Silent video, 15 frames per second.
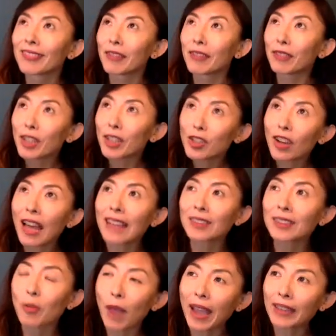
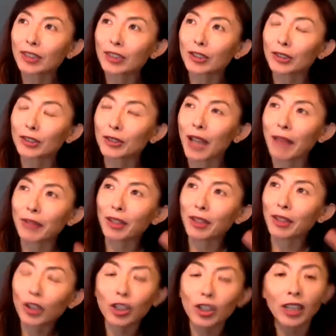visualized way to have a
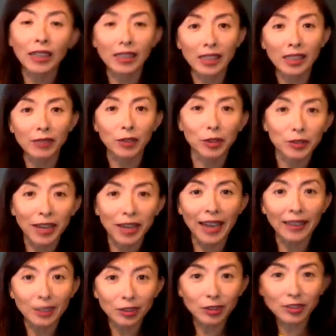good and evil,
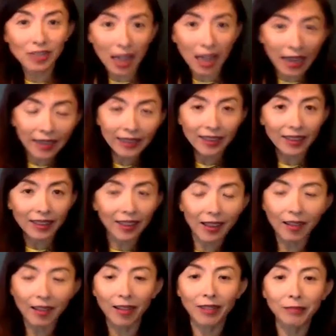right? Two sides
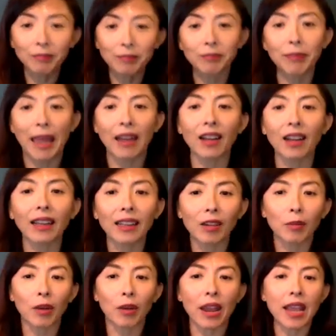battling in
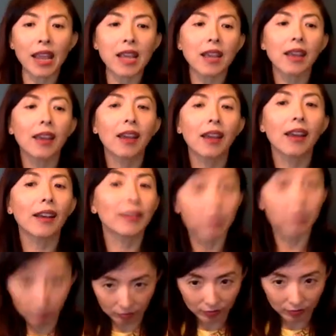your brain.
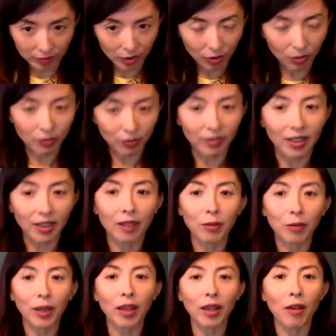So there
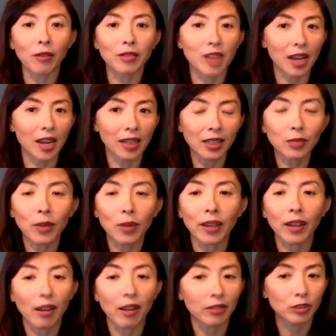we go. Chinese
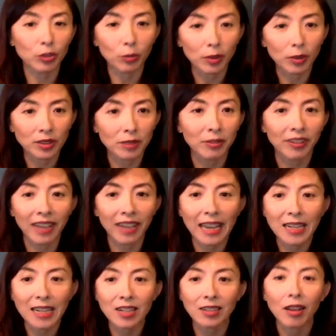way of super
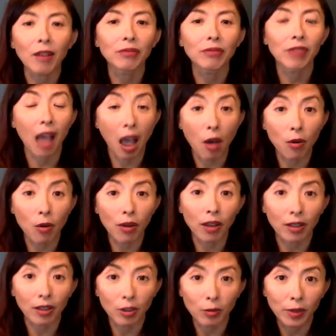simplification of how
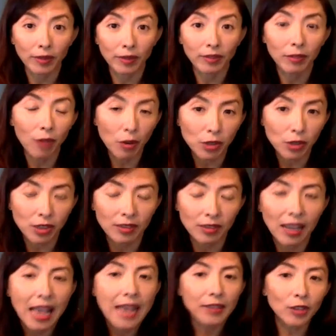a human function.
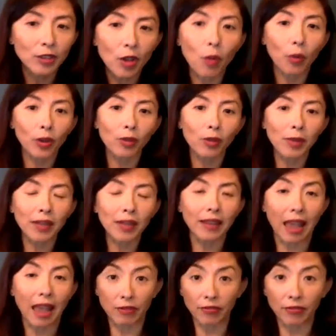So what do you mean
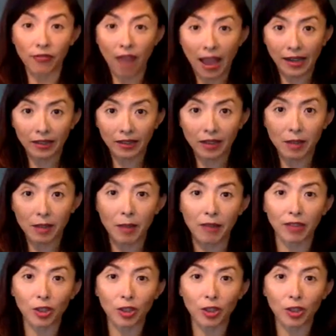have a fire above